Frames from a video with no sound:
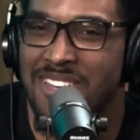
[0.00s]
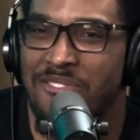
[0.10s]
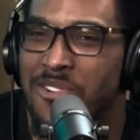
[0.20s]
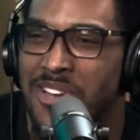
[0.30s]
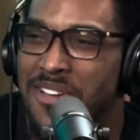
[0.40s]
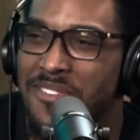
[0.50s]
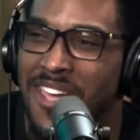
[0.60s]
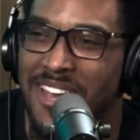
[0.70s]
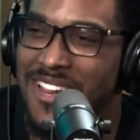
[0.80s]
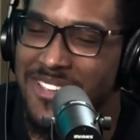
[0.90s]
never enough
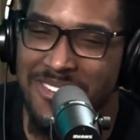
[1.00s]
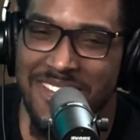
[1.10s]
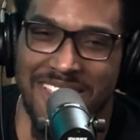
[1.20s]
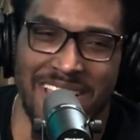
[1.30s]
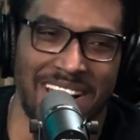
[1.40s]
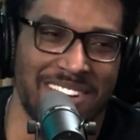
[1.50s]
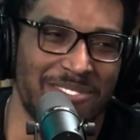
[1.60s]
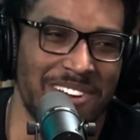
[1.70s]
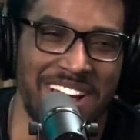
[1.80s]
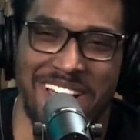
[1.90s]
candy. Like, you can eat candy
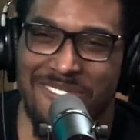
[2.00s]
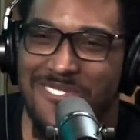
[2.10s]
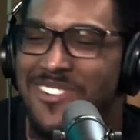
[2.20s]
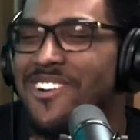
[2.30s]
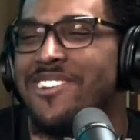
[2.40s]
forever, or,